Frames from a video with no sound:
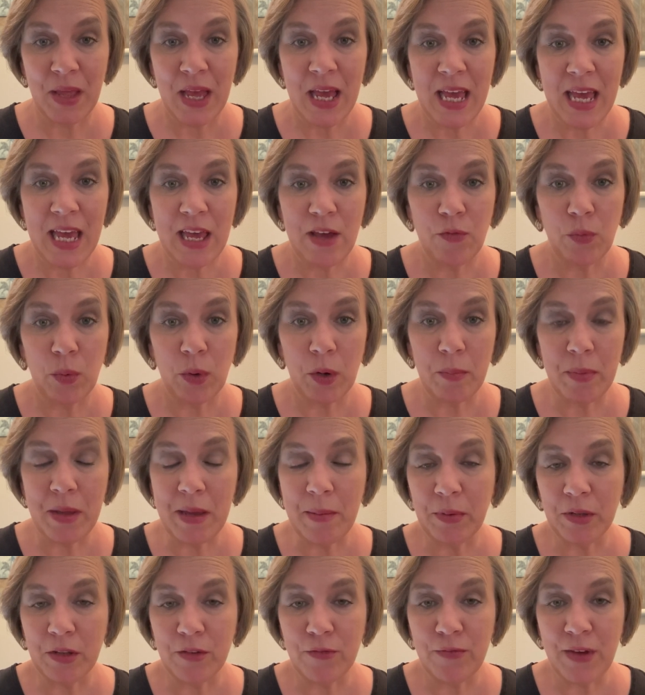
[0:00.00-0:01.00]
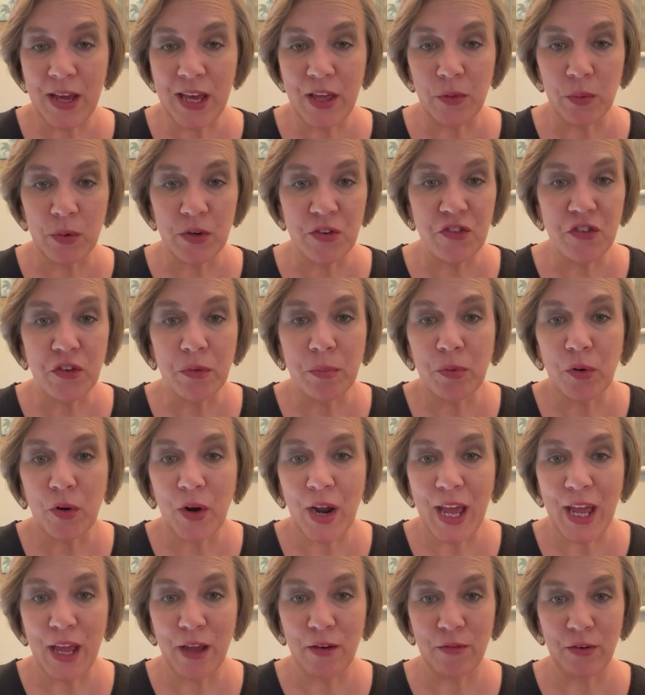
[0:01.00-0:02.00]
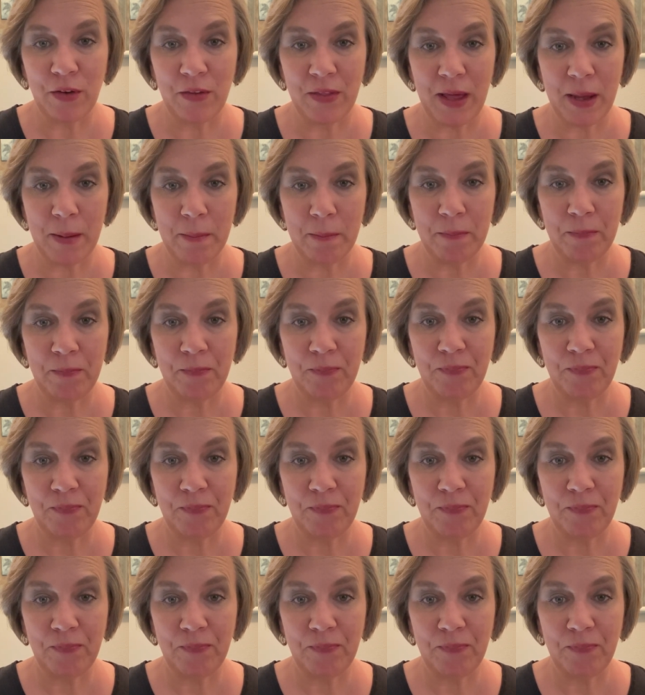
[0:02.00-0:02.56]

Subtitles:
If we're people of faith, we're still praying for them.